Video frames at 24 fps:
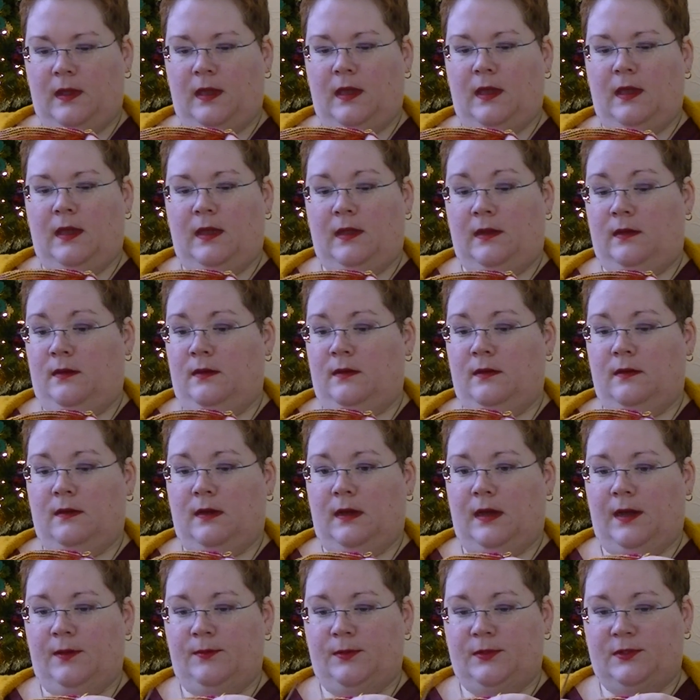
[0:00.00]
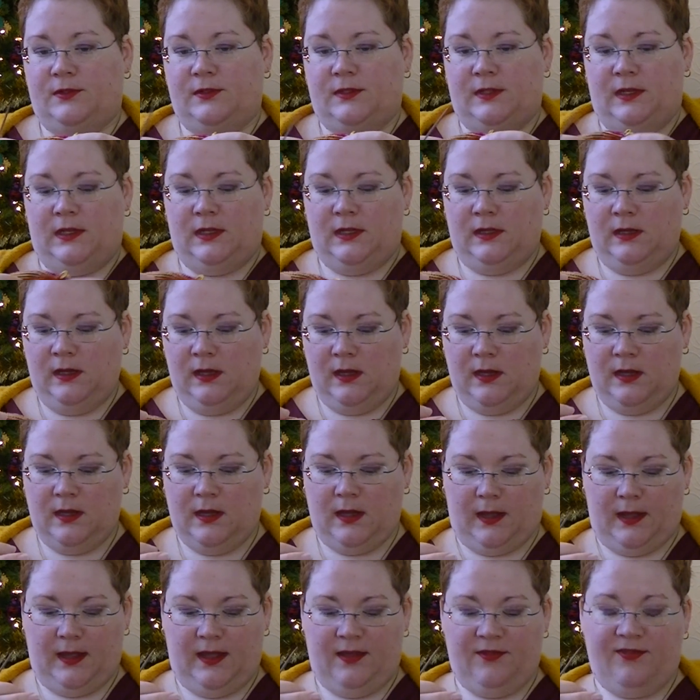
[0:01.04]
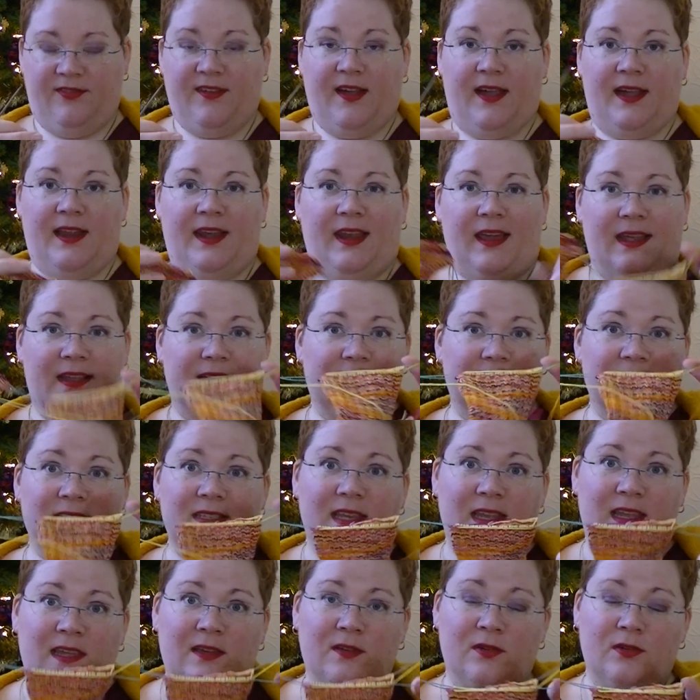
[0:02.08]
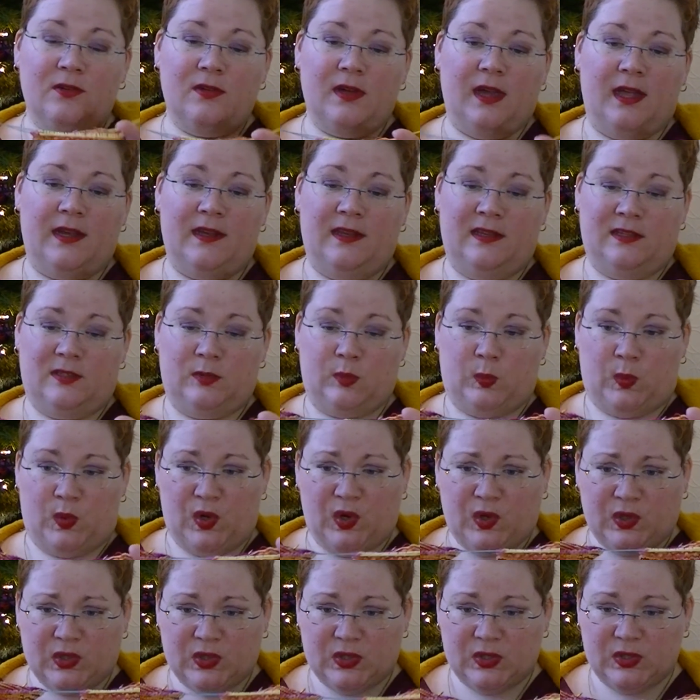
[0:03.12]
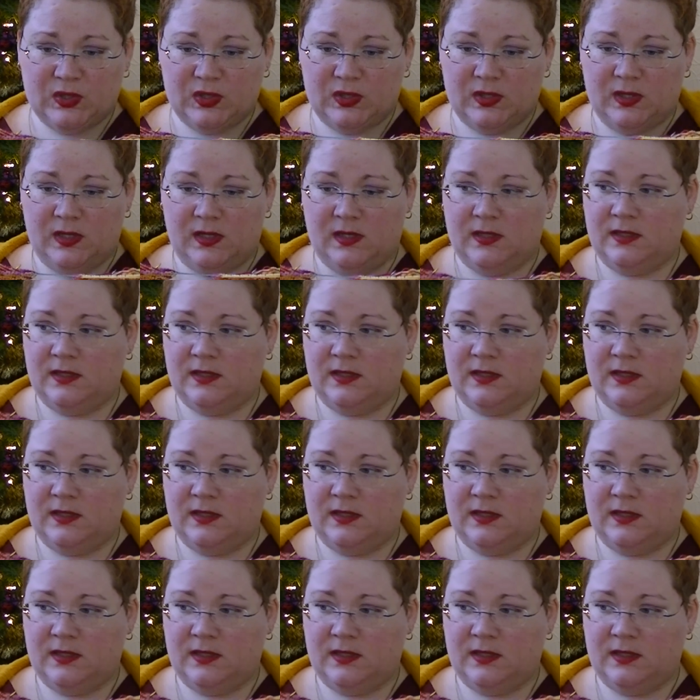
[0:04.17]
And I will see if I like this heel and this works.